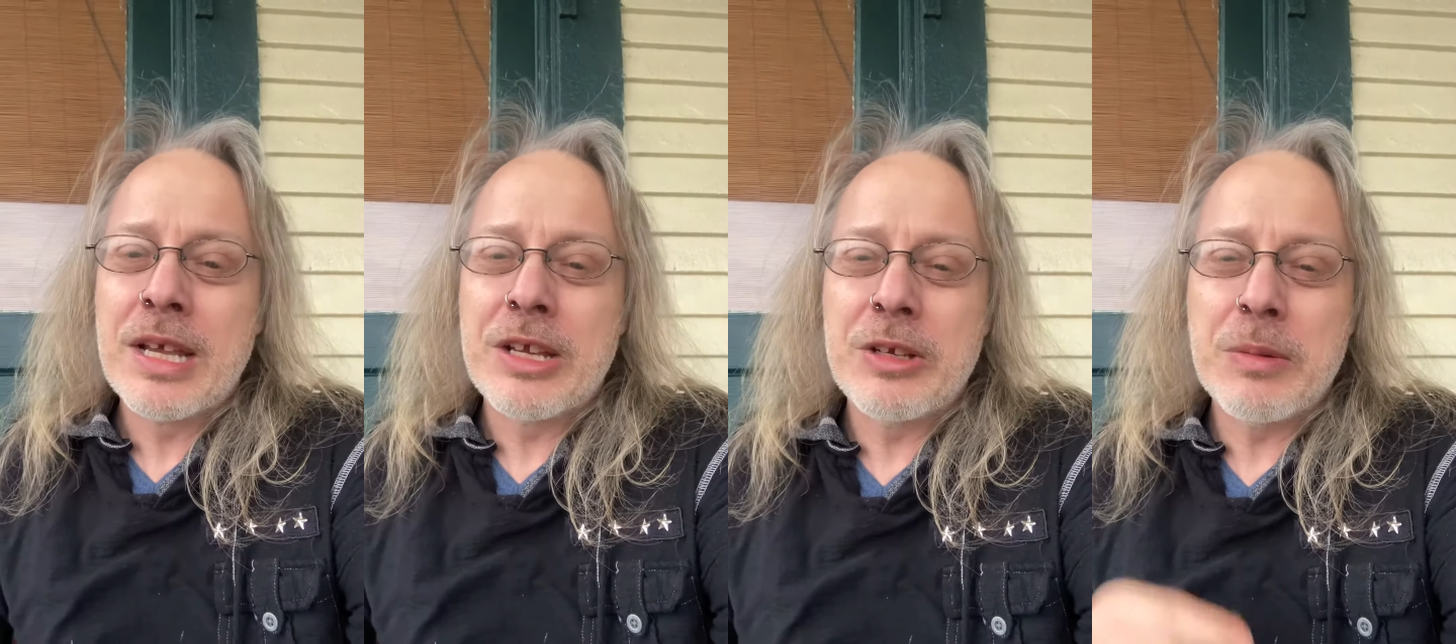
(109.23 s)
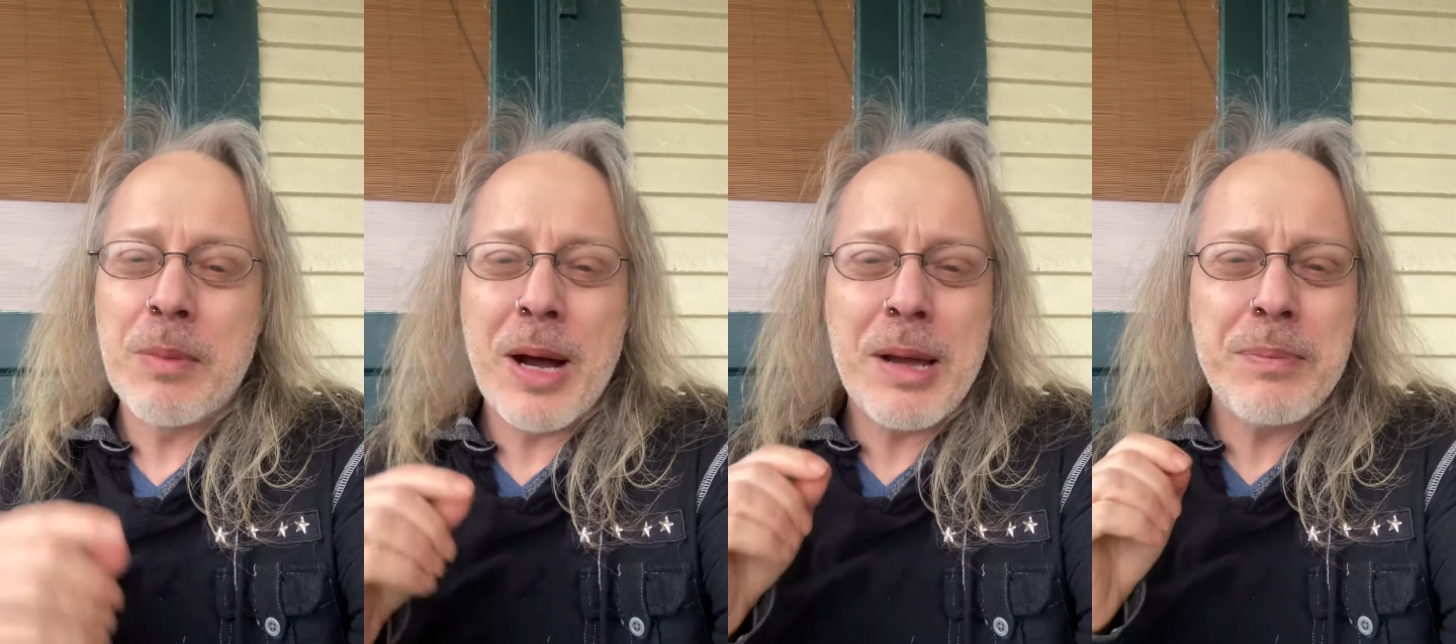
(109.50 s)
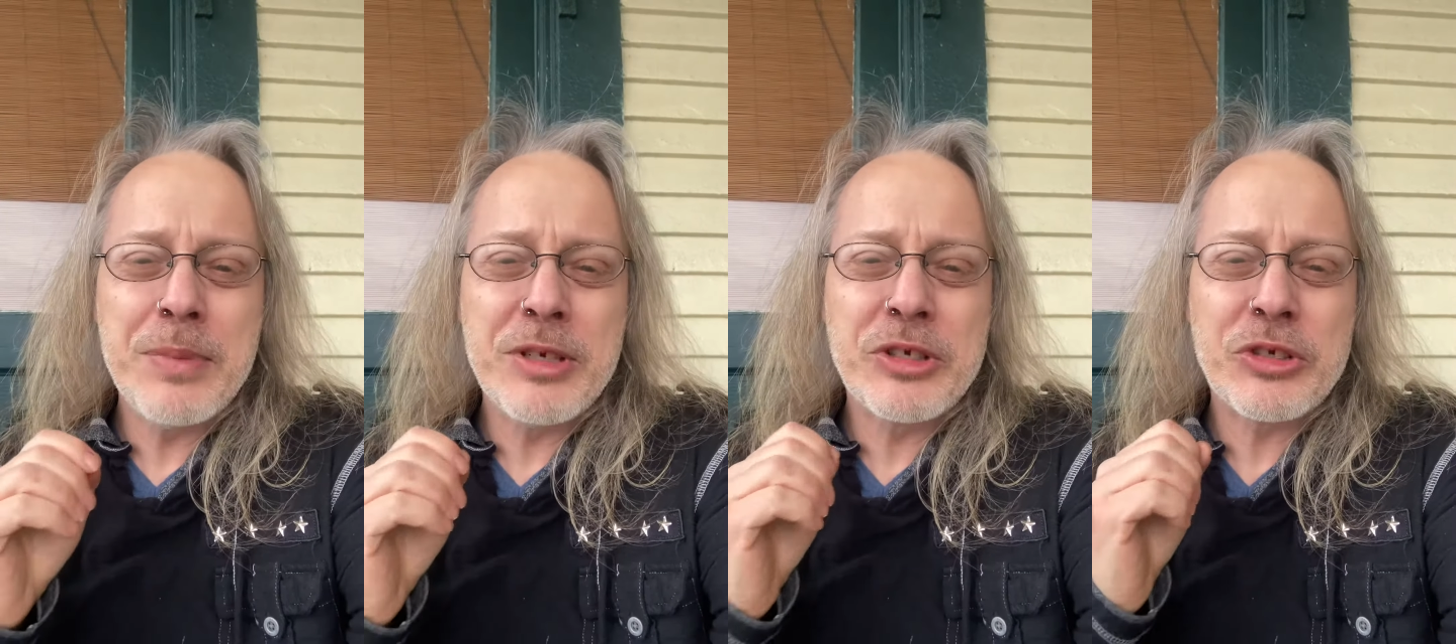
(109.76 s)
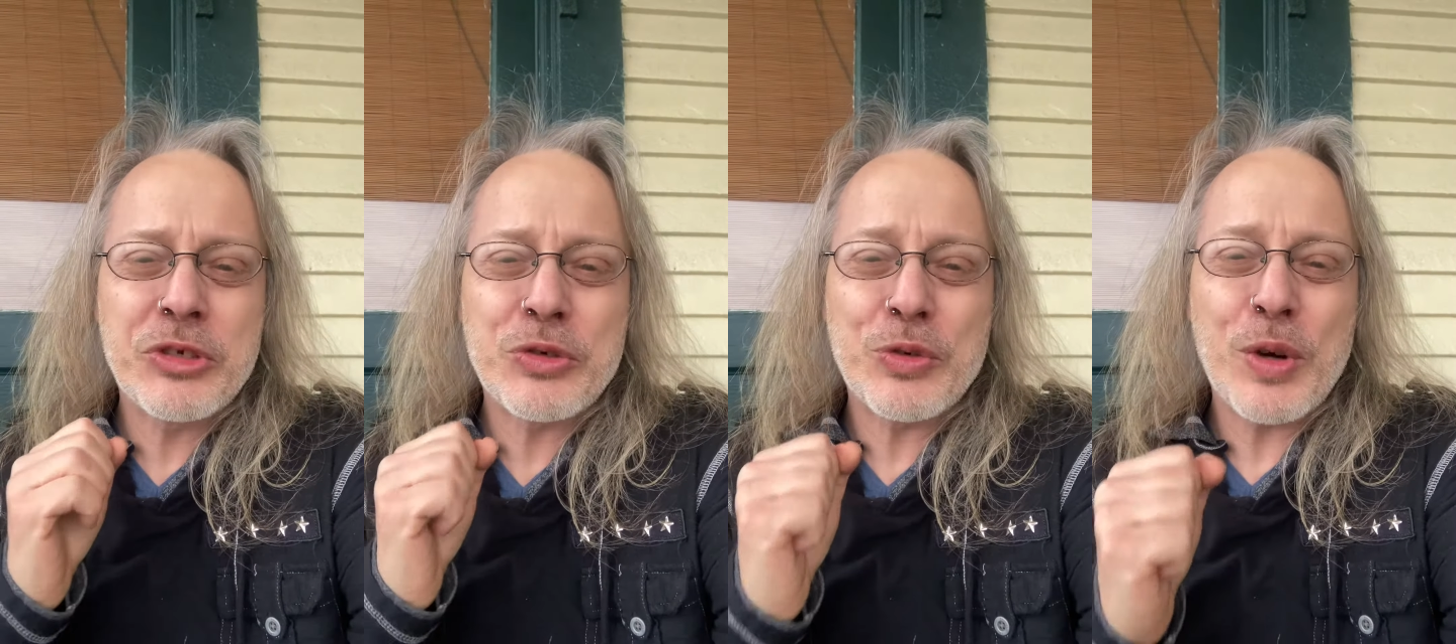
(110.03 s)
You might be
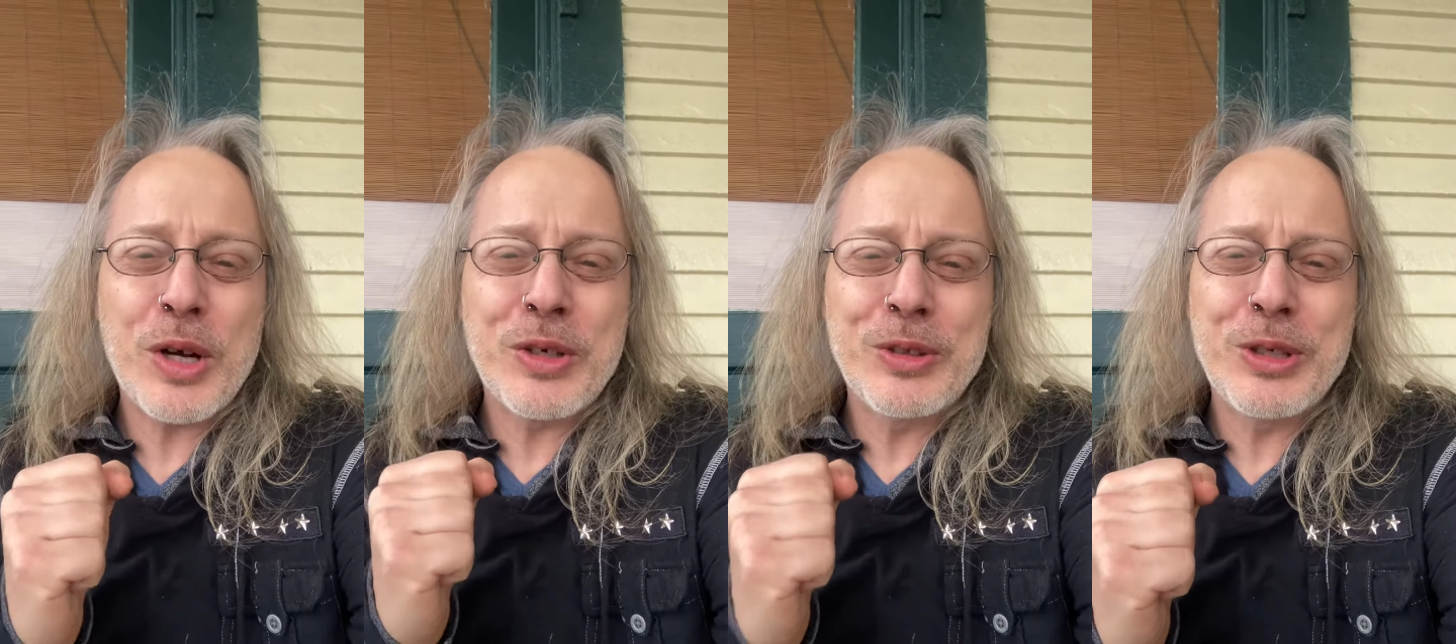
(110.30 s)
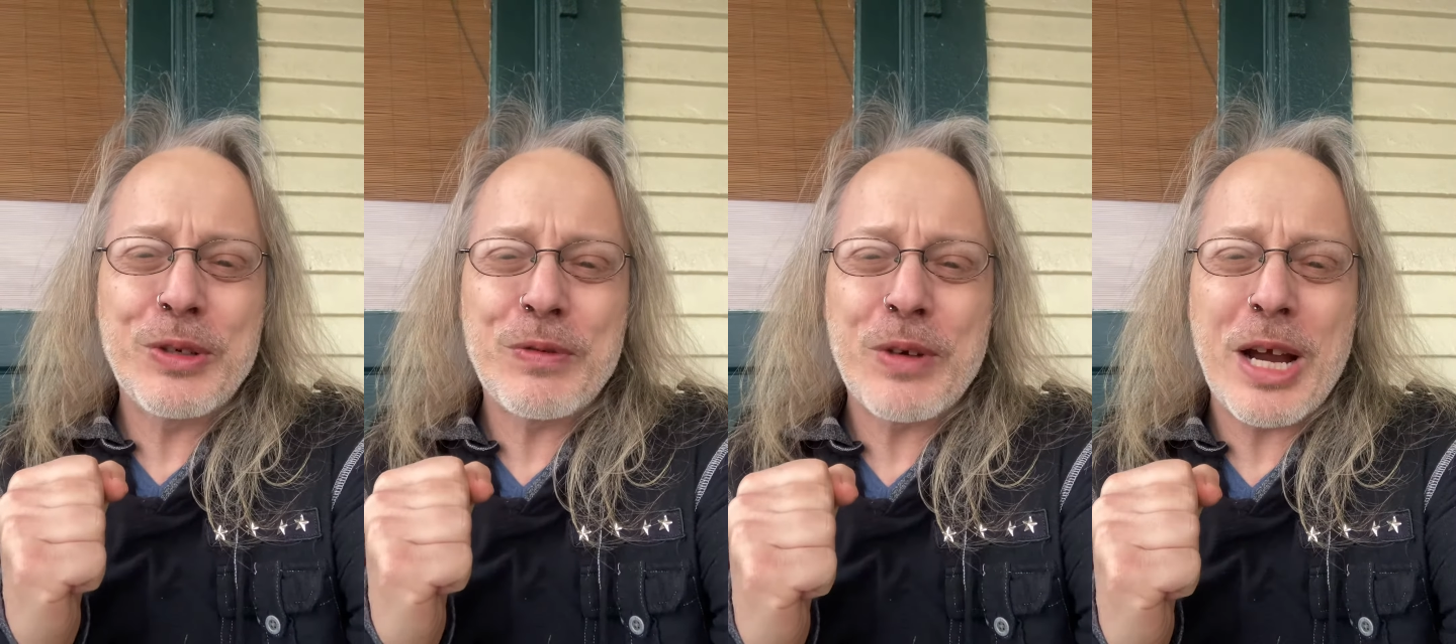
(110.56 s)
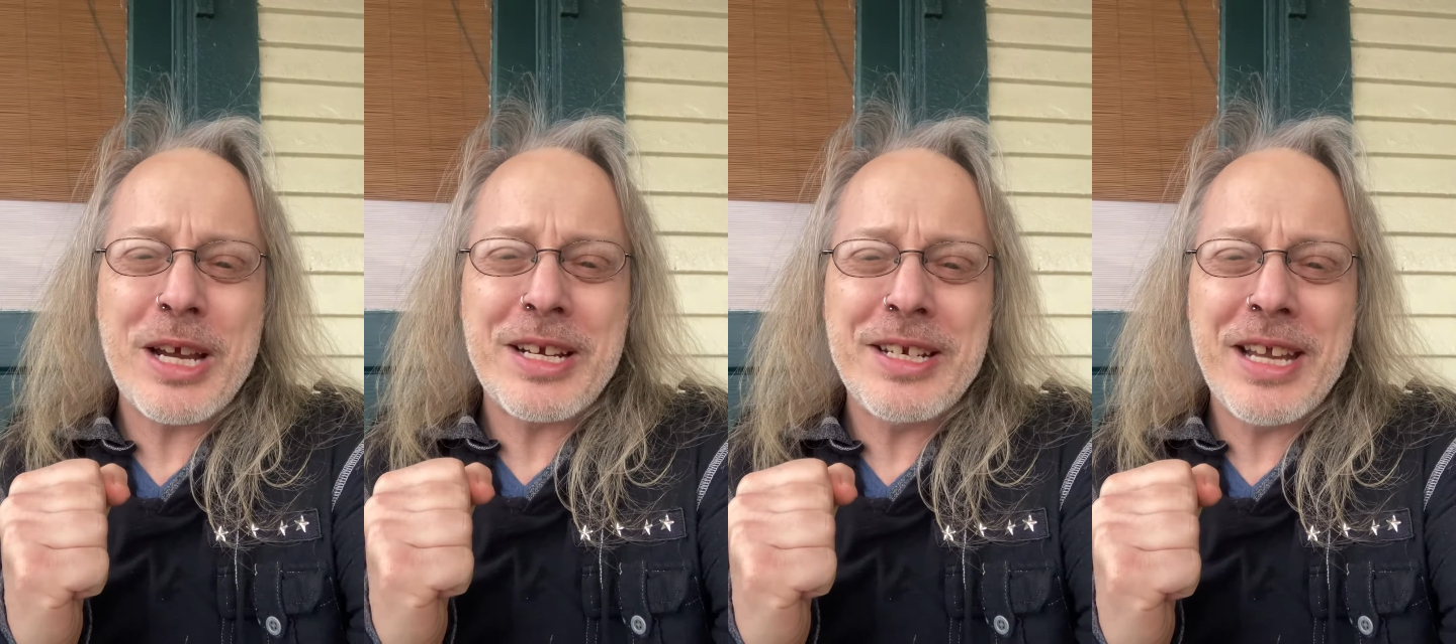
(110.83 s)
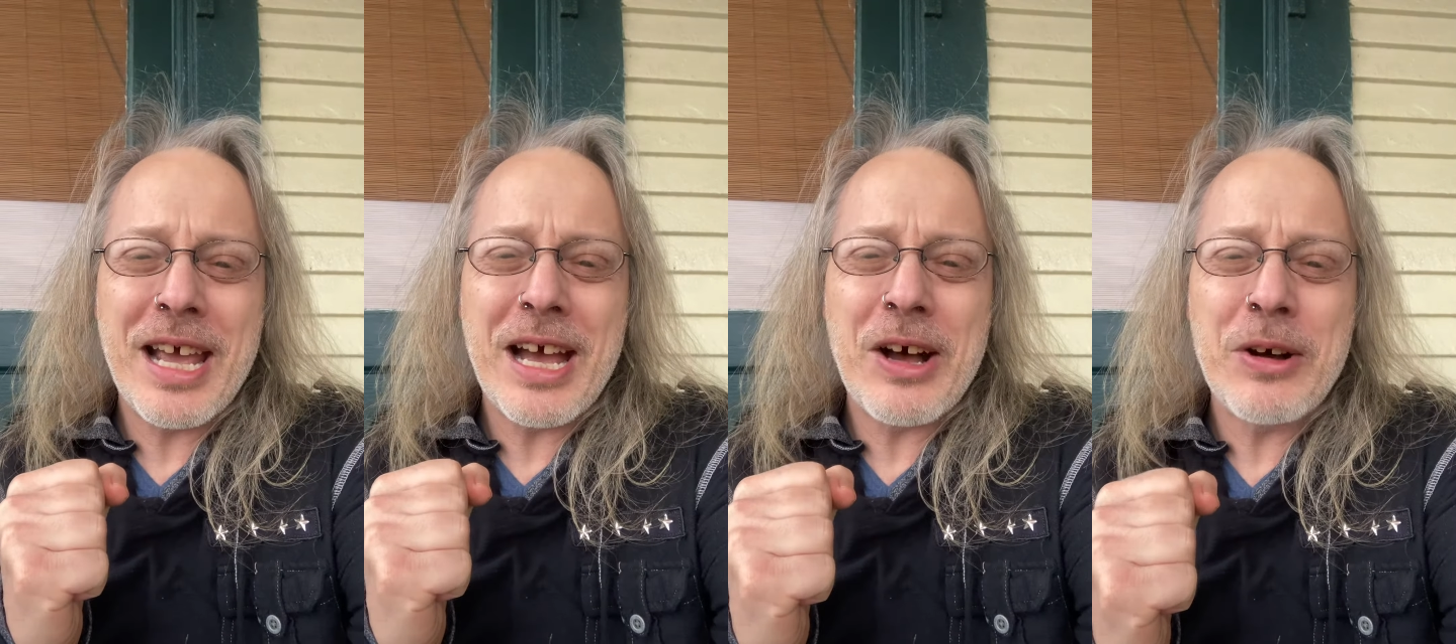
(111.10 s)
struggling right
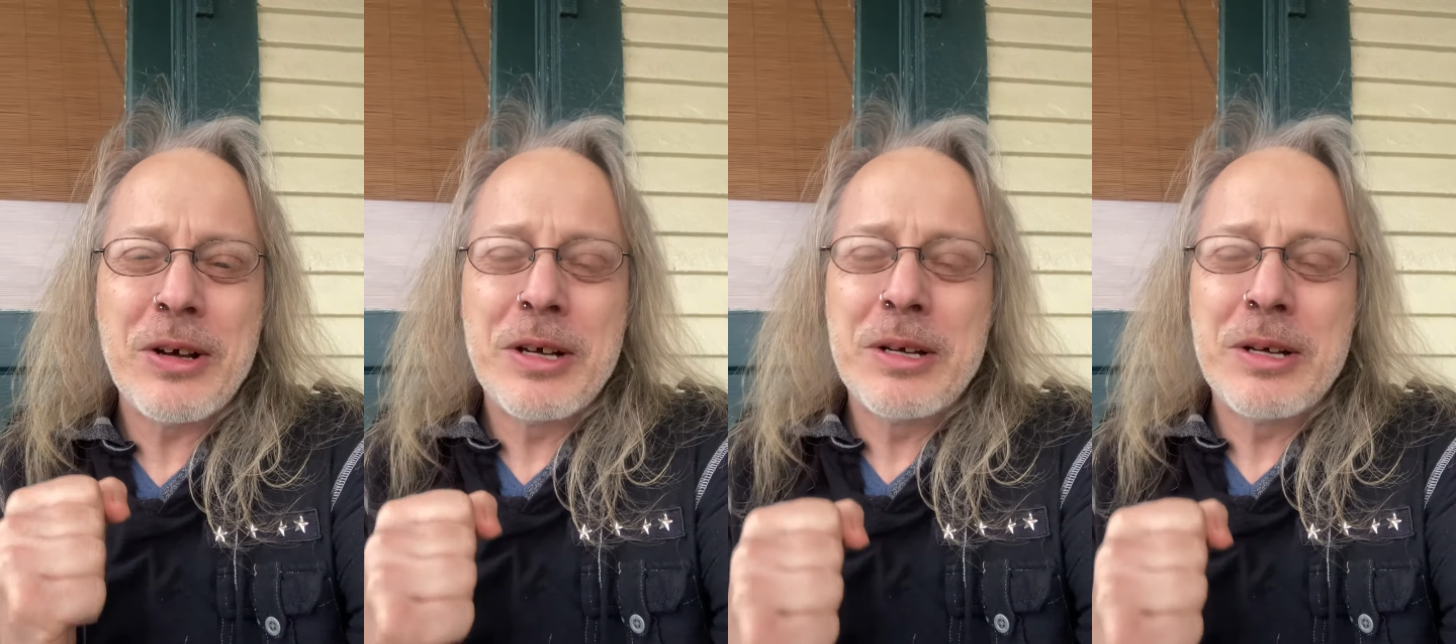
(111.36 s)
now.